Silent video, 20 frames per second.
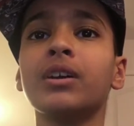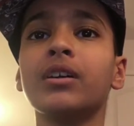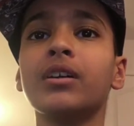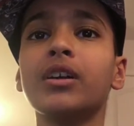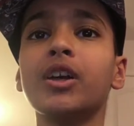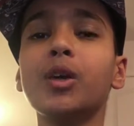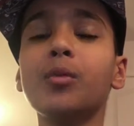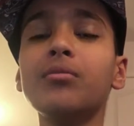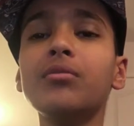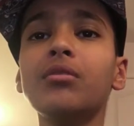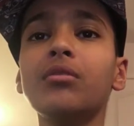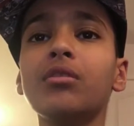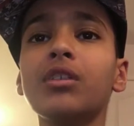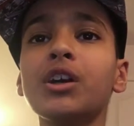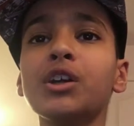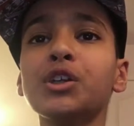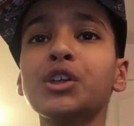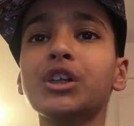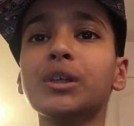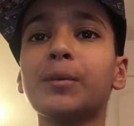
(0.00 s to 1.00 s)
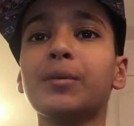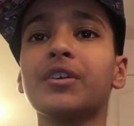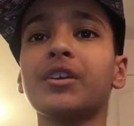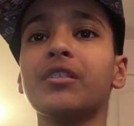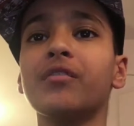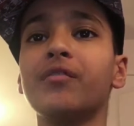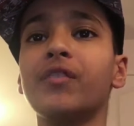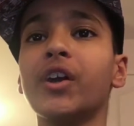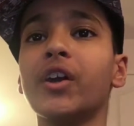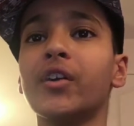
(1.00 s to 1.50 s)
Human relationships
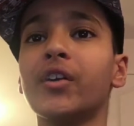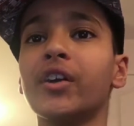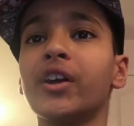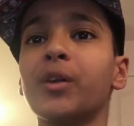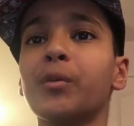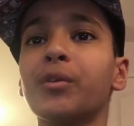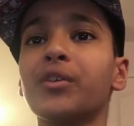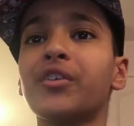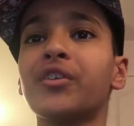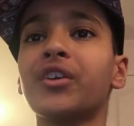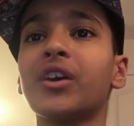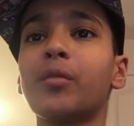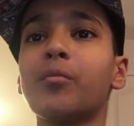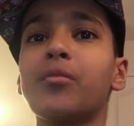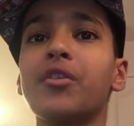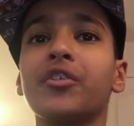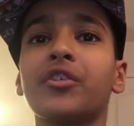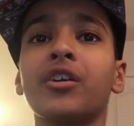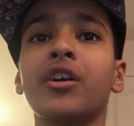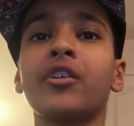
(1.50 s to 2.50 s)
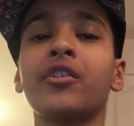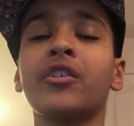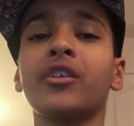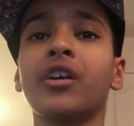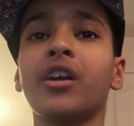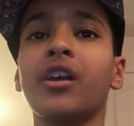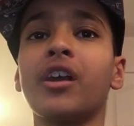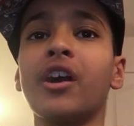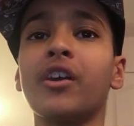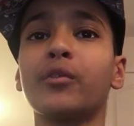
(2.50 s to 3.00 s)
can vary, with some
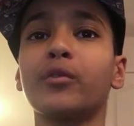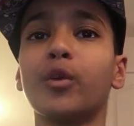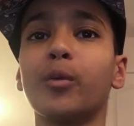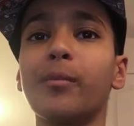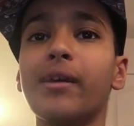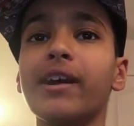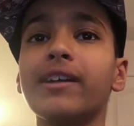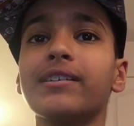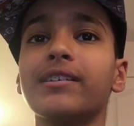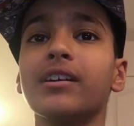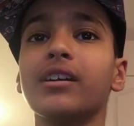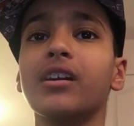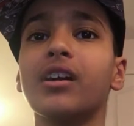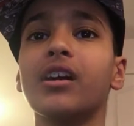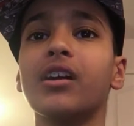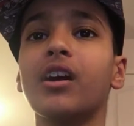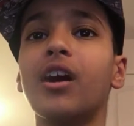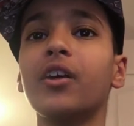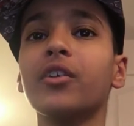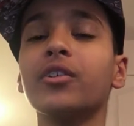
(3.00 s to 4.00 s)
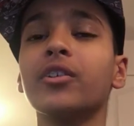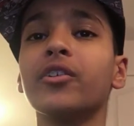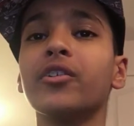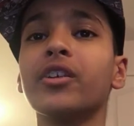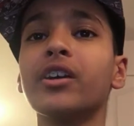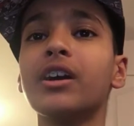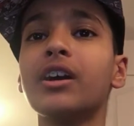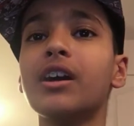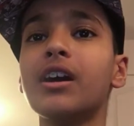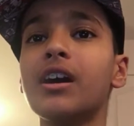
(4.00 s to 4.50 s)
discussing it as romantic and others
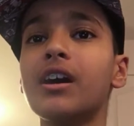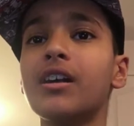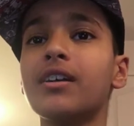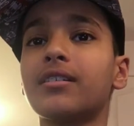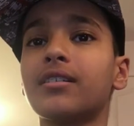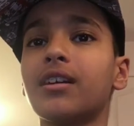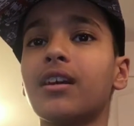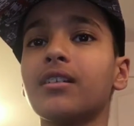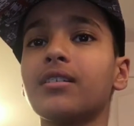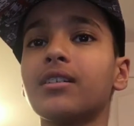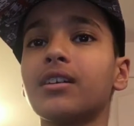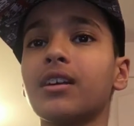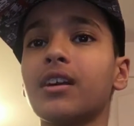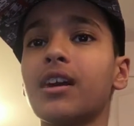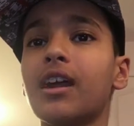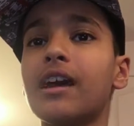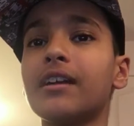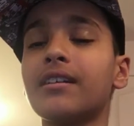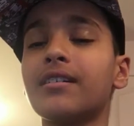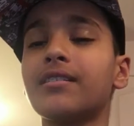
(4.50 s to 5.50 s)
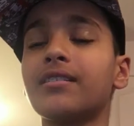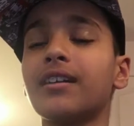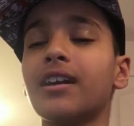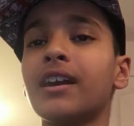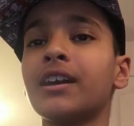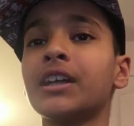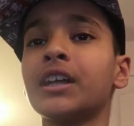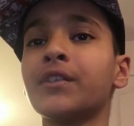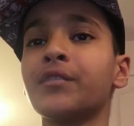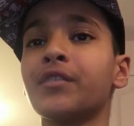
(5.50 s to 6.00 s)
discussing it as a
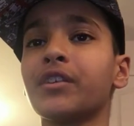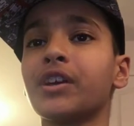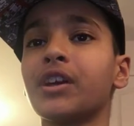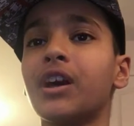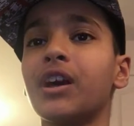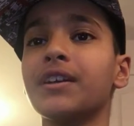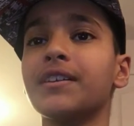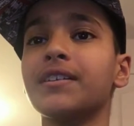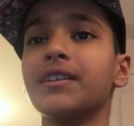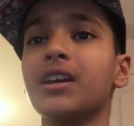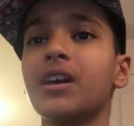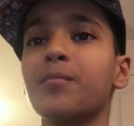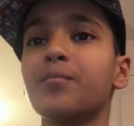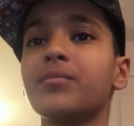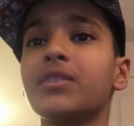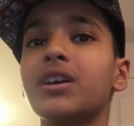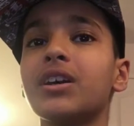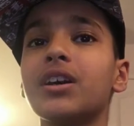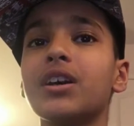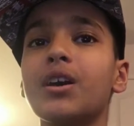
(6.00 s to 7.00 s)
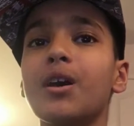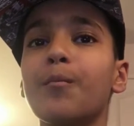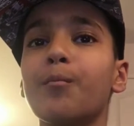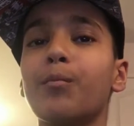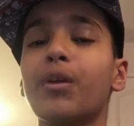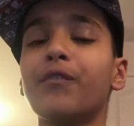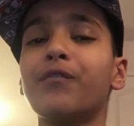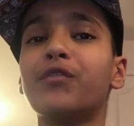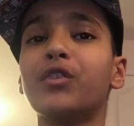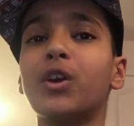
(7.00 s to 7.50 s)
scientific concept.
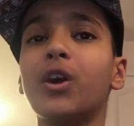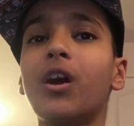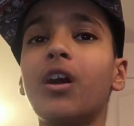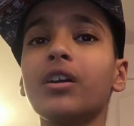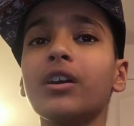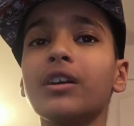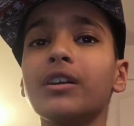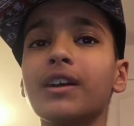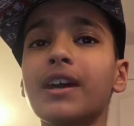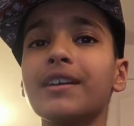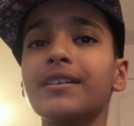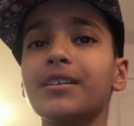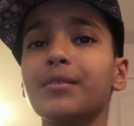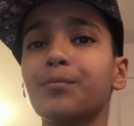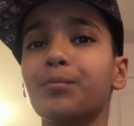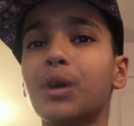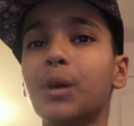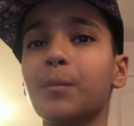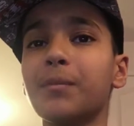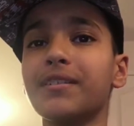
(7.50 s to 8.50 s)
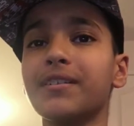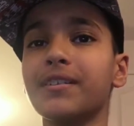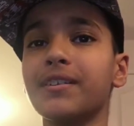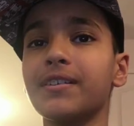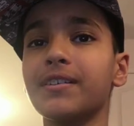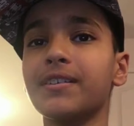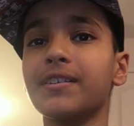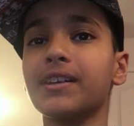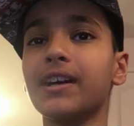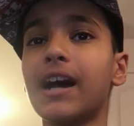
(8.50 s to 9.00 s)
But for all intents and
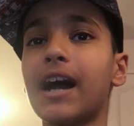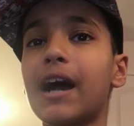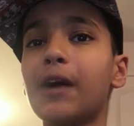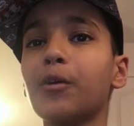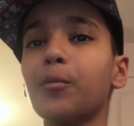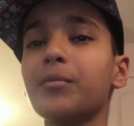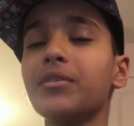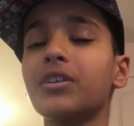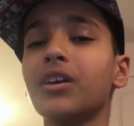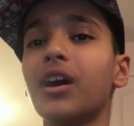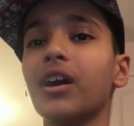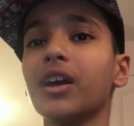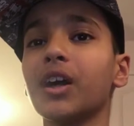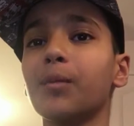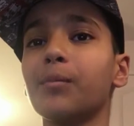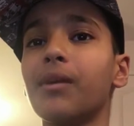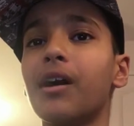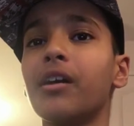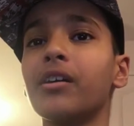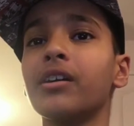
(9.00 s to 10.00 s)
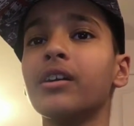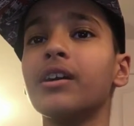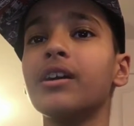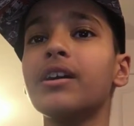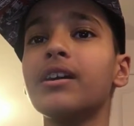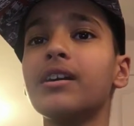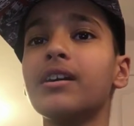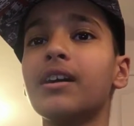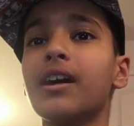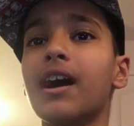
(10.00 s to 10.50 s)
purposes, I will be talking about it
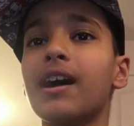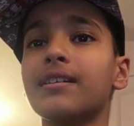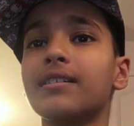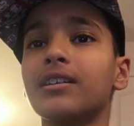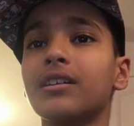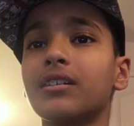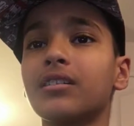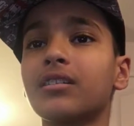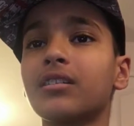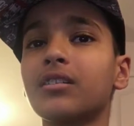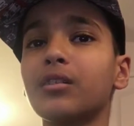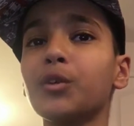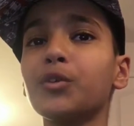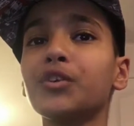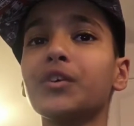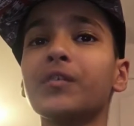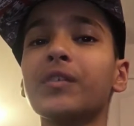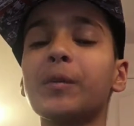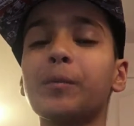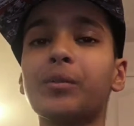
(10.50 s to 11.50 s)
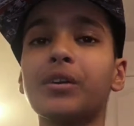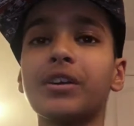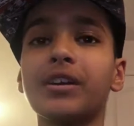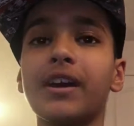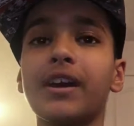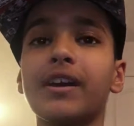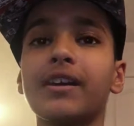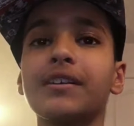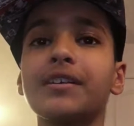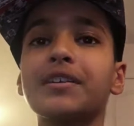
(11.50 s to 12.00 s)
as it exclusively
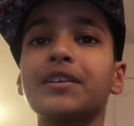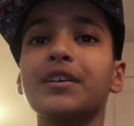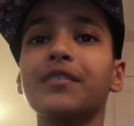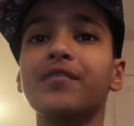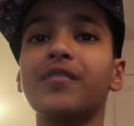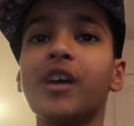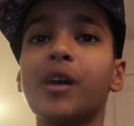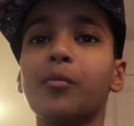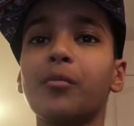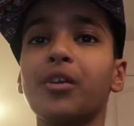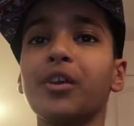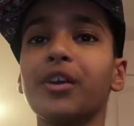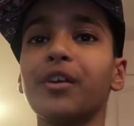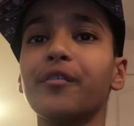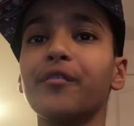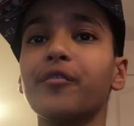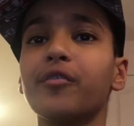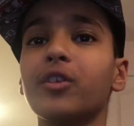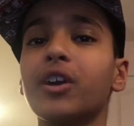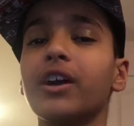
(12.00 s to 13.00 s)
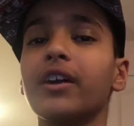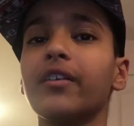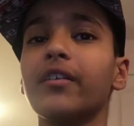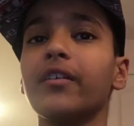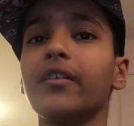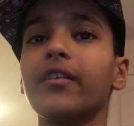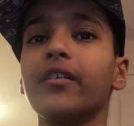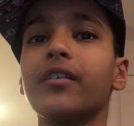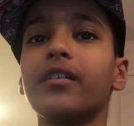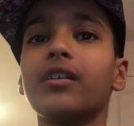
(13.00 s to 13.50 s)
pertains to family and
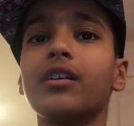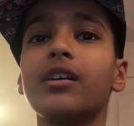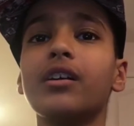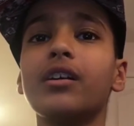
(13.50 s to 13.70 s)
friends